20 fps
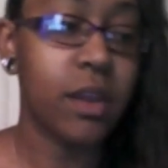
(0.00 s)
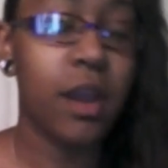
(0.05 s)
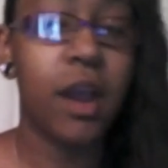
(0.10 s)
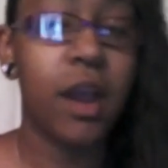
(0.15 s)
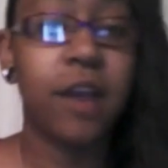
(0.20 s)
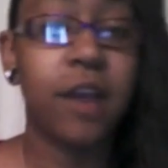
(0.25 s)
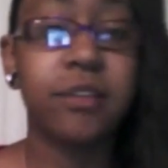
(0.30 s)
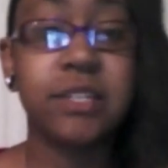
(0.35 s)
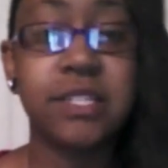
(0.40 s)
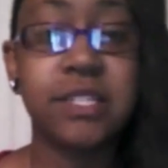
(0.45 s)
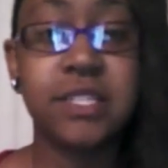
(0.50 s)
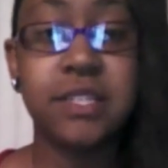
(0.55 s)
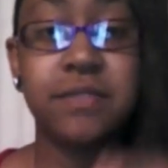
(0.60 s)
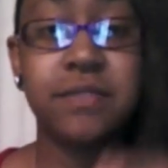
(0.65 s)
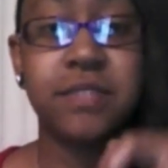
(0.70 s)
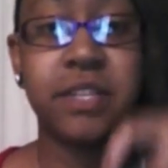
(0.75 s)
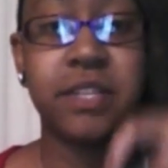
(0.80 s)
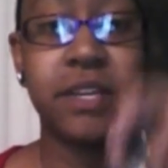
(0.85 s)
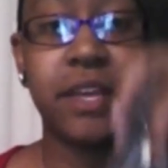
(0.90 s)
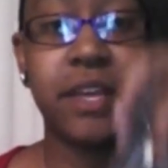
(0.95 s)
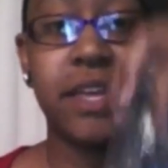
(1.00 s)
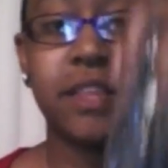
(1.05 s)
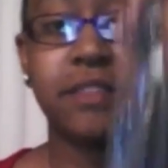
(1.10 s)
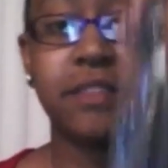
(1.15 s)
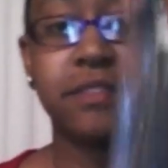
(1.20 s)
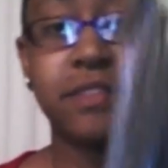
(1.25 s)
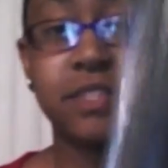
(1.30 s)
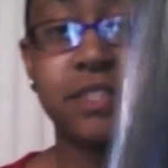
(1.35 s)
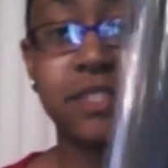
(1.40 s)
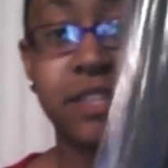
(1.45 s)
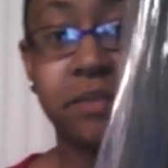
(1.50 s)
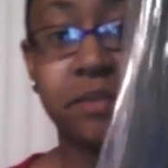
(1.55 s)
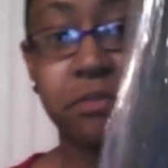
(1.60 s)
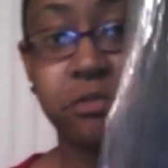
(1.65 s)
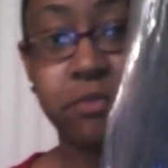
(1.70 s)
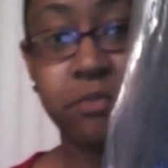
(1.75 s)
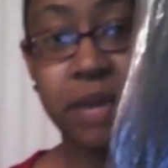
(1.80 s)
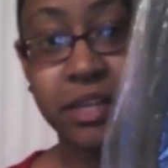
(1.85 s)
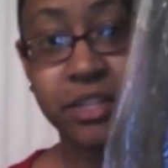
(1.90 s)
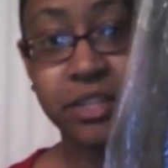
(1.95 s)
I received it in this type of
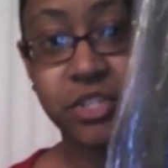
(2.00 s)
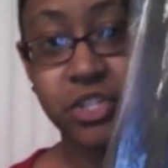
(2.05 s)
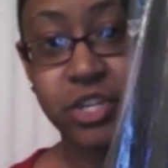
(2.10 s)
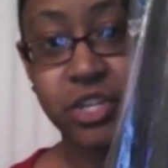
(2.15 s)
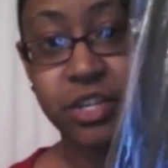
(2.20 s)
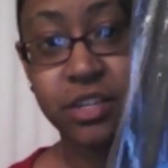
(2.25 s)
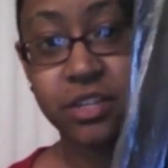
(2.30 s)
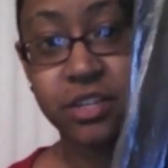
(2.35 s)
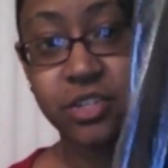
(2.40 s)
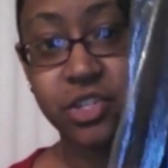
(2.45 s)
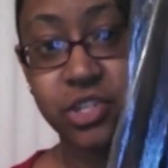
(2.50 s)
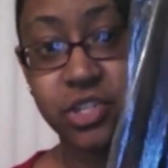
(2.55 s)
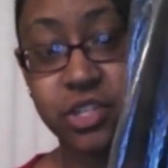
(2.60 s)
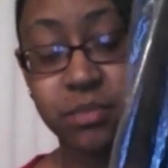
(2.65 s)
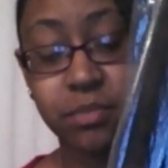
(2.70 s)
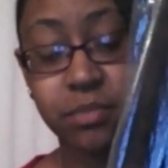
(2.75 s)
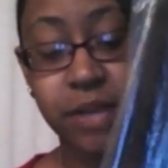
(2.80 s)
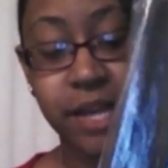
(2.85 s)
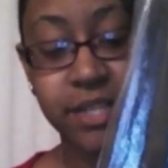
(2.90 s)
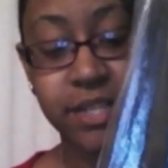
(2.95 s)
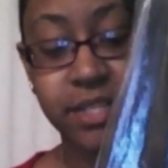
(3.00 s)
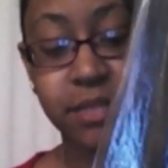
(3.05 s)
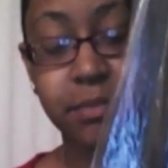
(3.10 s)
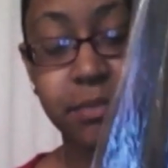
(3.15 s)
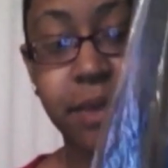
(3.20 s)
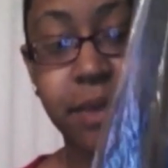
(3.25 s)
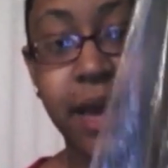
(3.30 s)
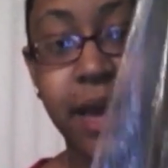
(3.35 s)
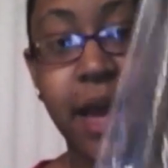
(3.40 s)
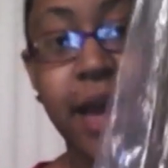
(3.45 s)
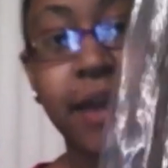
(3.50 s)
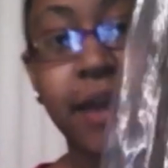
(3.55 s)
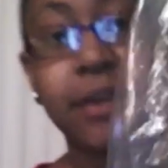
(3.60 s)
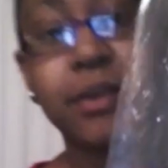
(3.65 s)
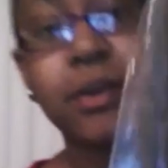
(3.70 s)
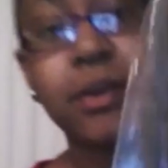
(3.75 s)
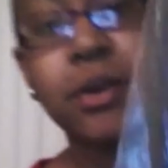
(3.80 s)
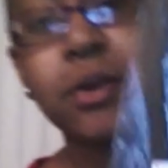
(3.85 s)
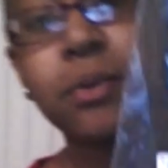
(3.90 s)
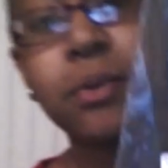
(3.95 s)
packaging. It's just a plastic bag
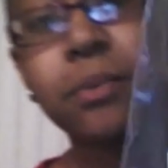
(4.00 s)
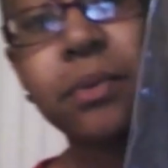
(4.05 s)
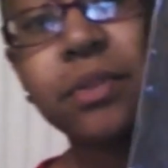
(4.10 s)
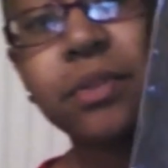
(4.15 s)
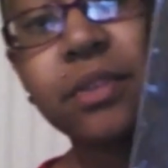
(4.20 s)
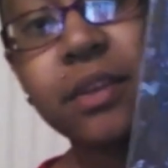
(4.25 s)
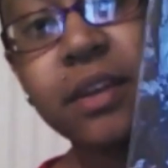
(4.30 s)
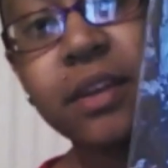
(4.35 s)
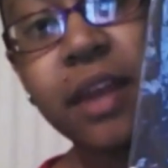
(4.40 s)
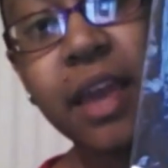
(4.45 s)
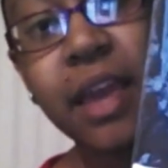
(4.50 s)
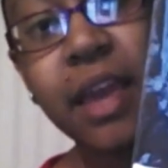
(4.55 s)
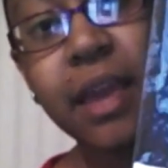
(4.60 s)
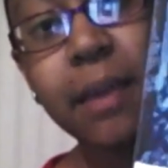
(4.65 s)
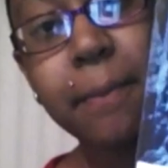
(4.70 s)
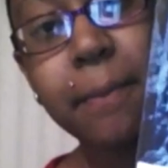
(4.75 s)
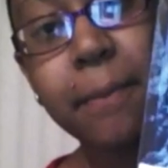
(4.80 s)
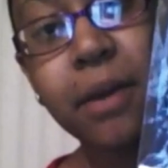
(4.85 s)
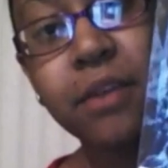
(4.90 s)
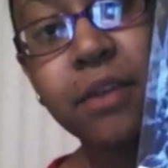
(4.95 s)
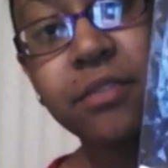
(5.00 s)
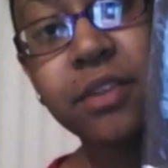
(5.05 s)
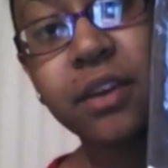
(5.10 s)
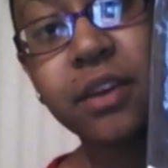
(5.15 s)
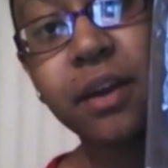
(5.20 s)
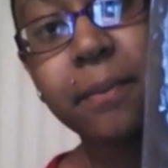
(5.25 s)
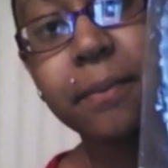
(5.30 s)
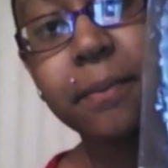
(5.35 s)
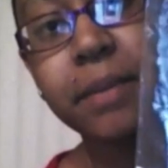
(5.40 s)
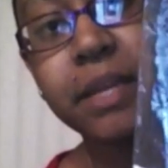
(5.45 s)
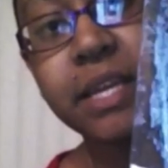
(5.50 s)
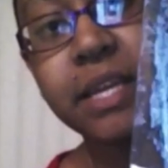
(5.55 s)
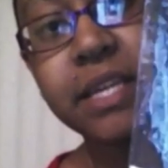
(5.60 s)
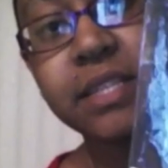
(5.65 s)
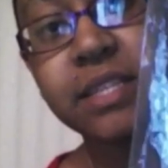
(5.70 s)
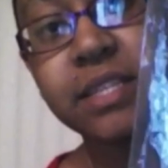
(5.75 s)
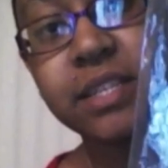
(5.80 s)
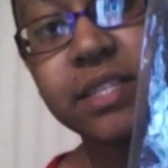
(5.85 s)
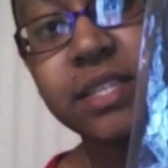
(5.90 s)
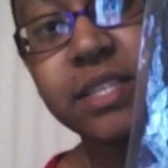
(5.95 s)
with the name of the company,
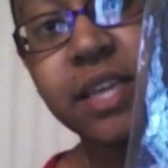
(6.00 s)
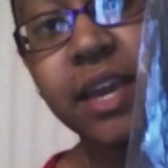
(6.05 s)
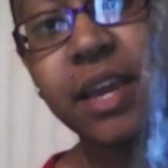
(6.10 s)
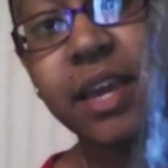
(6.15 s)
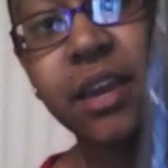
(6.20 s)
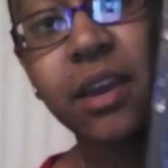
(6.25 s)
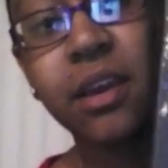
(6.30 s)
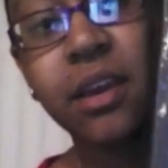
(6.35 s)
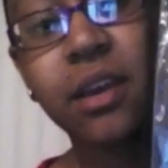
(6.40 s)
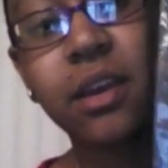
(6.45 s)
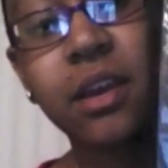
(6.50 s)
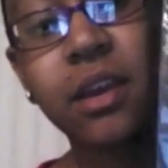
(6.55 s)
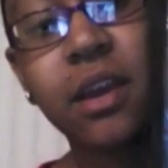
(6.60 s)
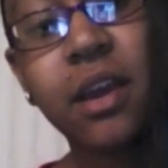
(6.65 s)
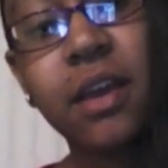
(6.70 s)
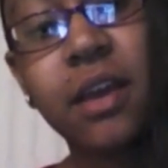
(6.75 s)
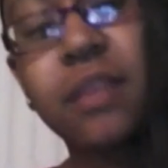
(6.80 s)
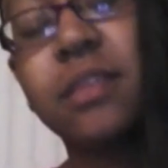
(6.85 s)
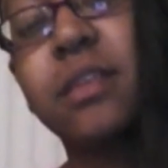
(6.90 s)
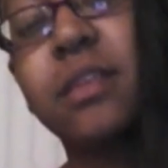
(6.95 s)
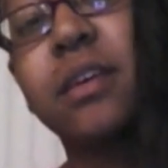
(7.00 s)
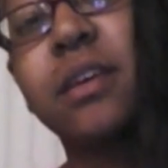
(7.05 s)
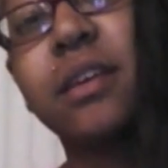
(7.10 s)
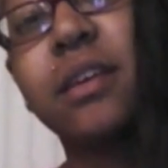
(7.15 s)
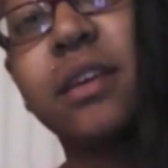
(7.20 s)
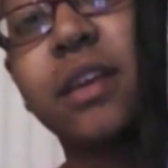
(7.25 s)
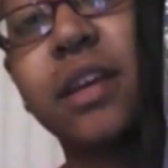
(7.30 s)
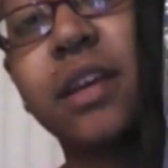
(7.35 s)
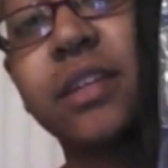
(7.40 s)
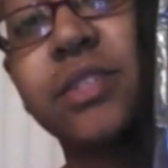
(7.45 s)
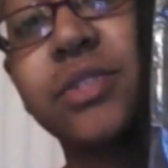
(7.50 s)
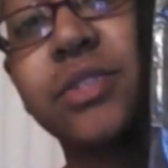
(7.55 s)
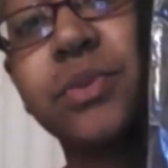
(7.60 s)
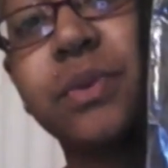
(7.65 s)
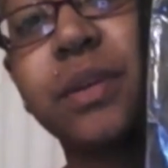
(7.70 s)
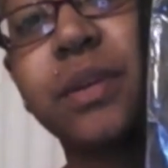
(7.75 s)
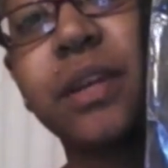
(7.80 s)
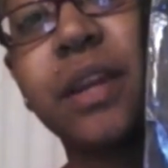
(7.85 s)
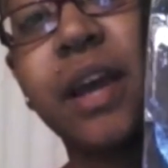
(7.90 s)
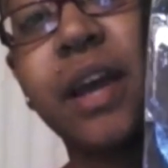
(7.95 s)
Cexxy Hair, and then next to
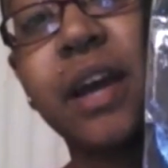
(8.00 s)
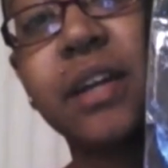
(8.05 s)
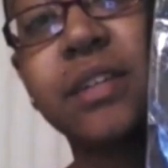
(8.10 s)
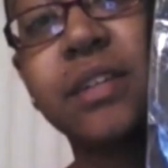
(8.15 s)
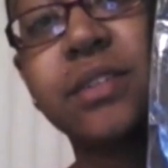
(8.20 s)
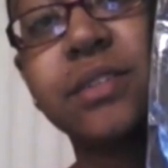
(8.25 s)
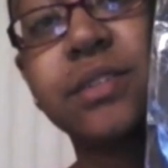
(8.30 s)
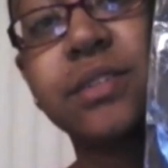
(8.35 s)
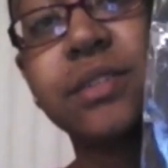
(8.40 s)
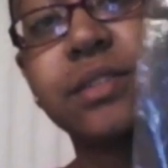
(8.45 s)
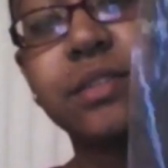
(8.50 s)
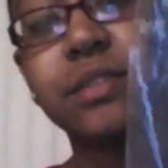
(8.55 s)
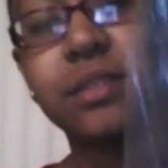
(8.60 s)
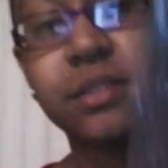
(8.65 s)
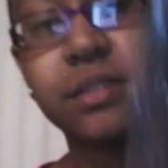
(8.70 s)
it, it has